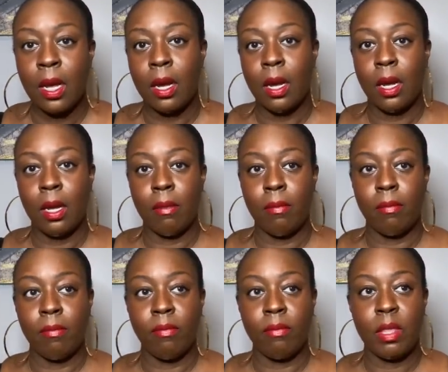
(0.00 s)

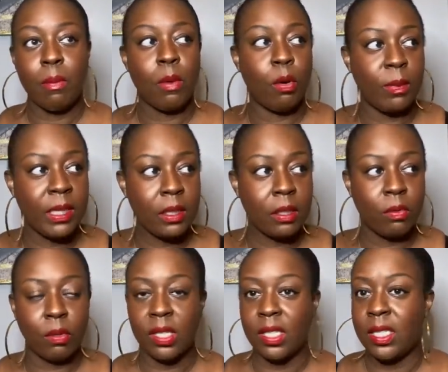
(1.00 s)
the moment
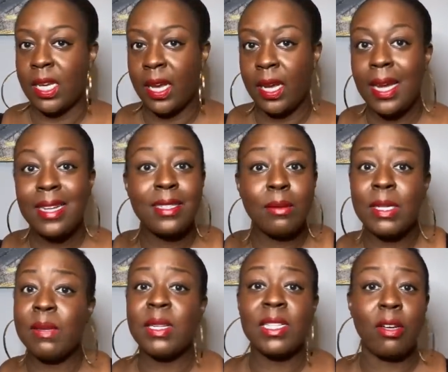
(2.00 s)
or the day. And
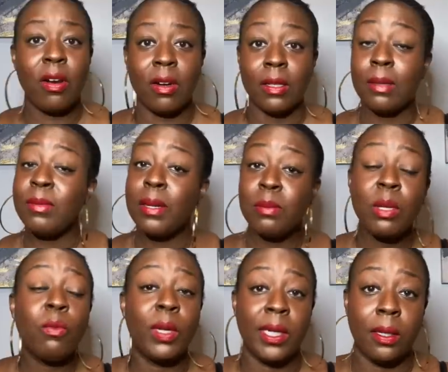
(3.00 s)
sometimes that's hard, sometimes
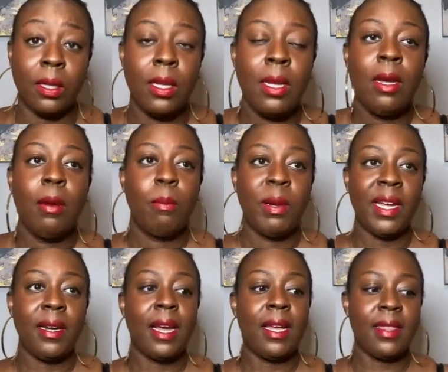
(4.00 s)
it will,
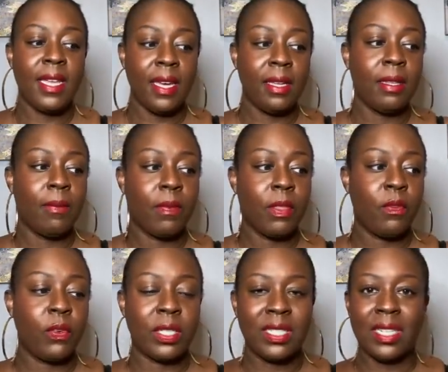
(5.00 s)
but I think
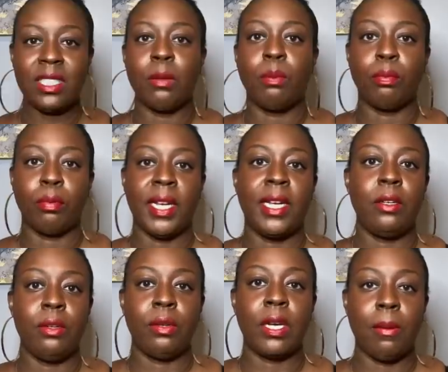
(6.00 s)
for such a brand
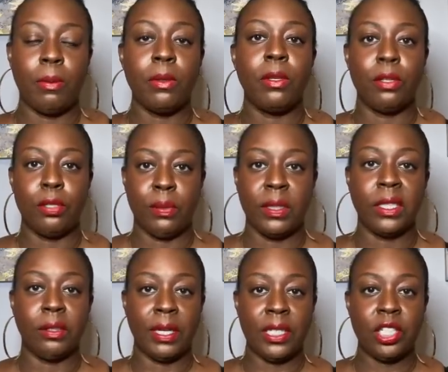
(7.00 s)
new couple, they're doing a
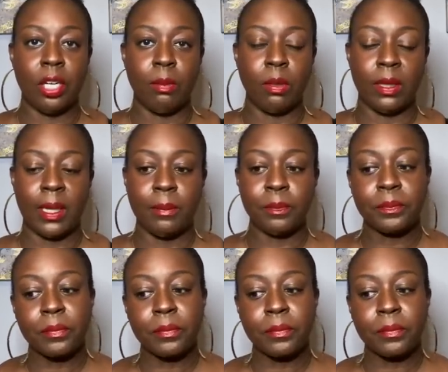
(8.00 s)
great job with that.